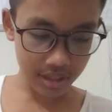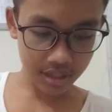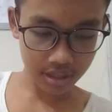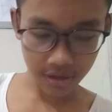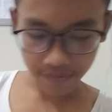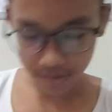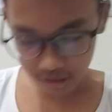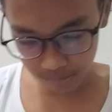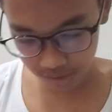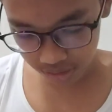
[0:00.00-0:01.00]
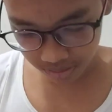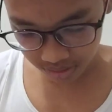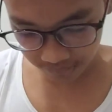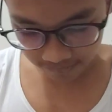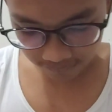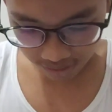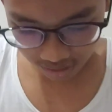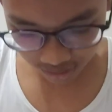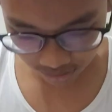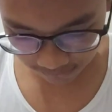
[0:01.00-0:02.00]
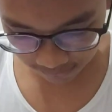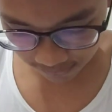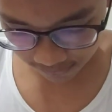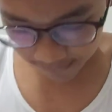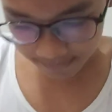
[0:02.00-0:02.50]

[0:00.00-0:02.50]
let's start from number 25.